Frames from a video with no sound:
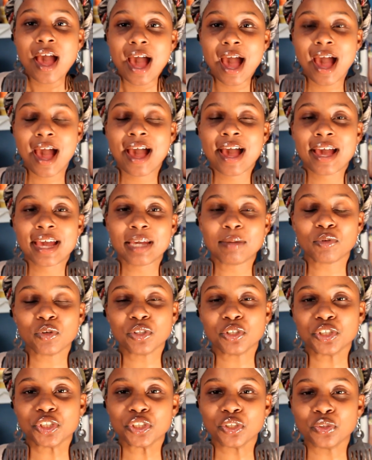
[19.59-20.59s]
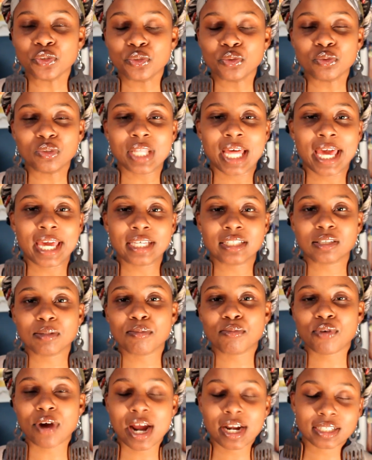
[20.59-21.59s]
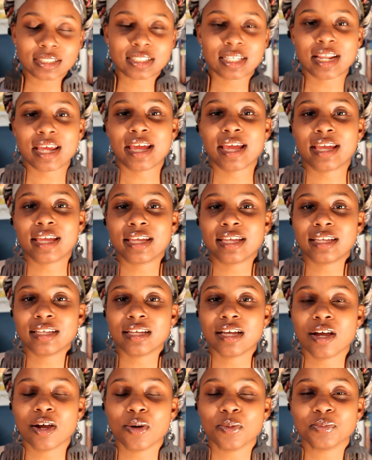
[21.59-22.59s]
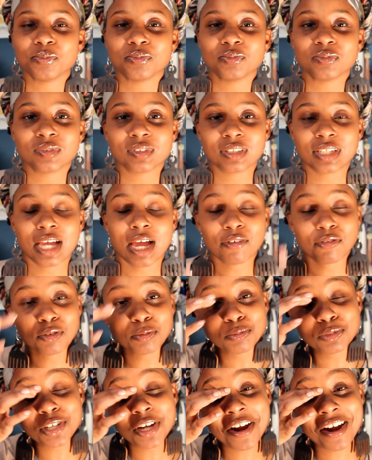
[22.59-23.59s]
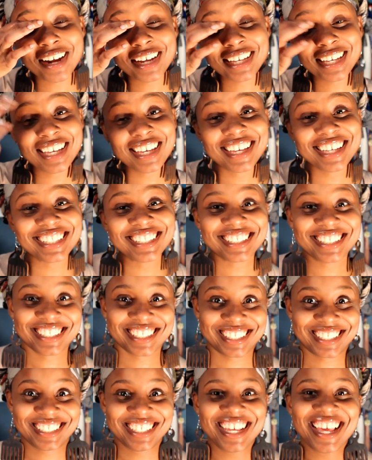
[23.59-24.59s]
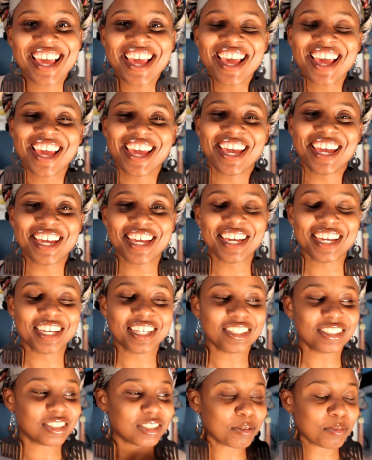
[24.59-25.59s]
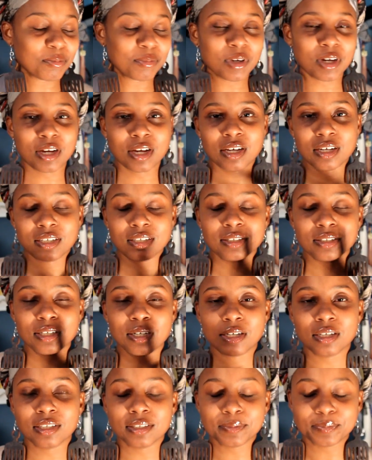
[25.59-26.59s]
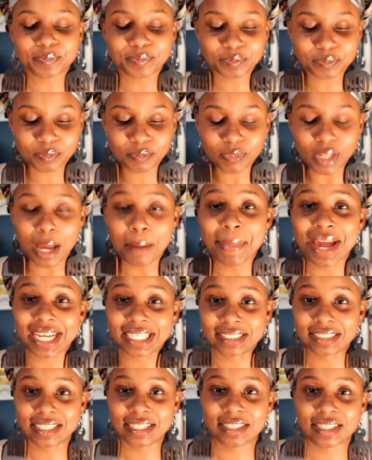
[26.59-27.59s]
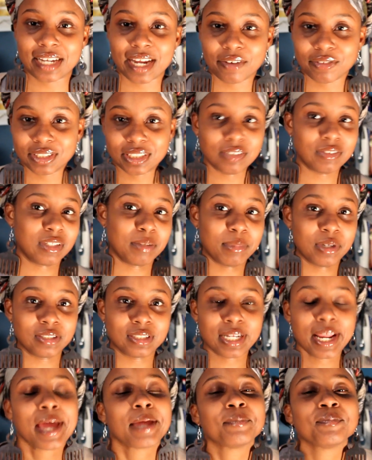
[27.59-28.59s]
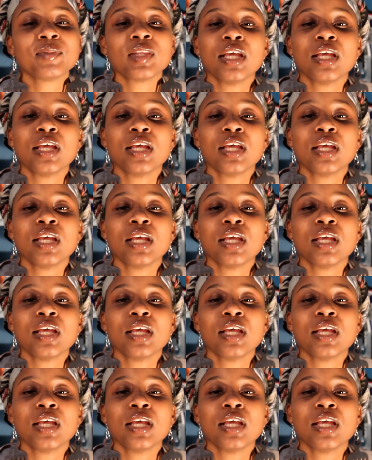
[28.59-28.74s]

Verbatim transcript: I am going to show you like some products that I um, got from Target and some uh, um, a magazine that I received in the mail today